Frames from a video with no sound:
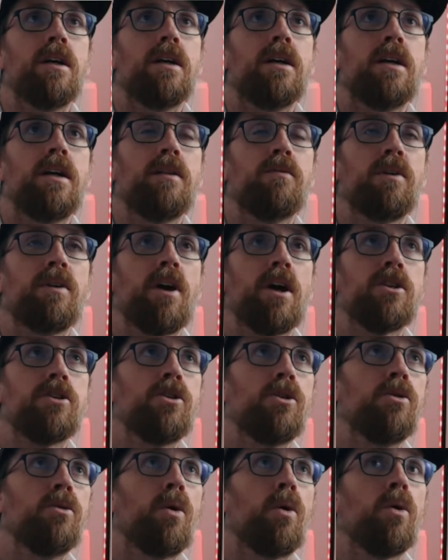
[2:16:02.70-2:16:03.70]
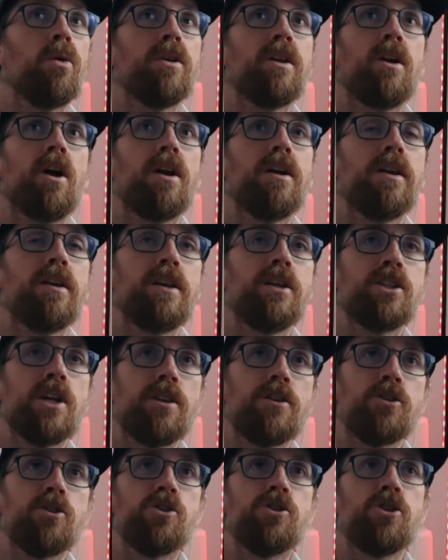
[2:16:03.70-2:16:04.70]
And we got 2 holding onto each
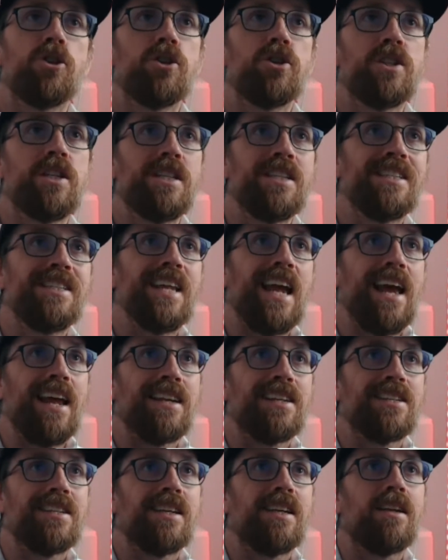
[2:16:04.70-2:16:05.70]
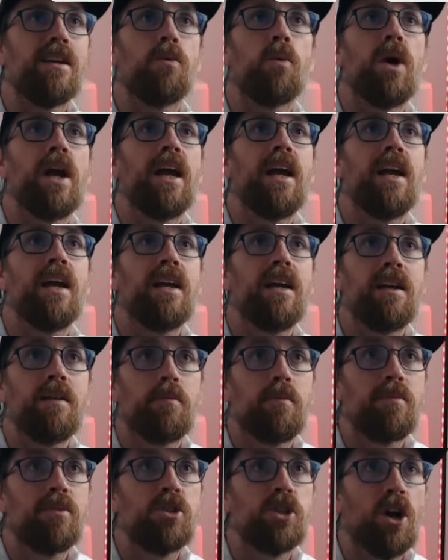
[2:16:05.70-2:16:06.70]
other's jerseys, dancing away.
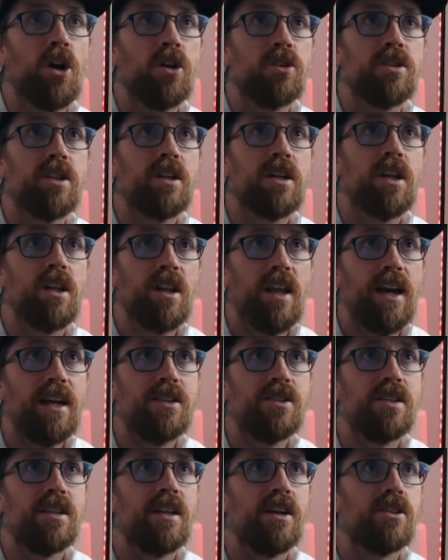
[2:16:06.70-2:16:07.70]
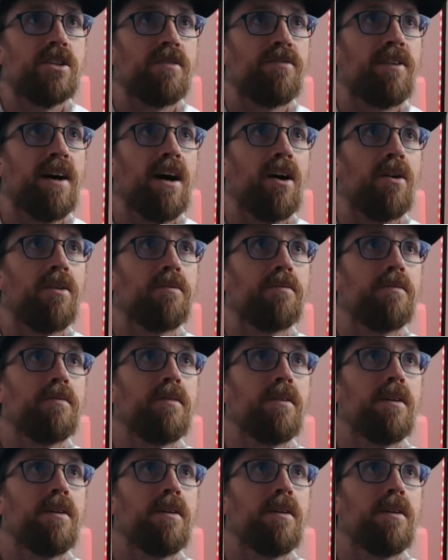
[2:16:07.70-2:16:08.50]
Charlton collects, and there's a foul.